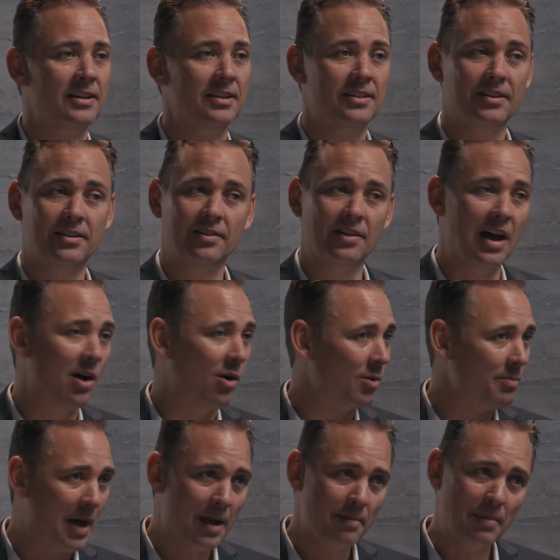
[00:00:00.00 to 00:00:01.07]
They're not owned
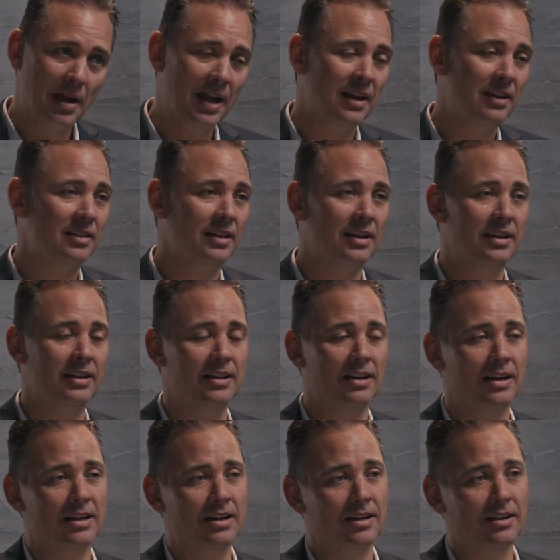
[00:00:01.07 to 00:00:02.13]
by a bank. They
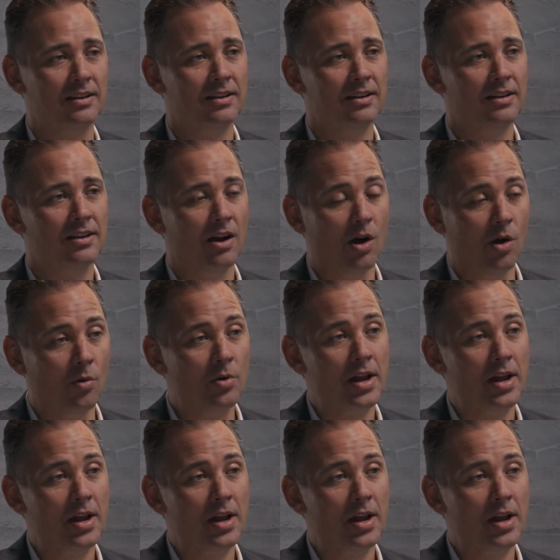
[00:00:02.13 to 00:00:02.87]
own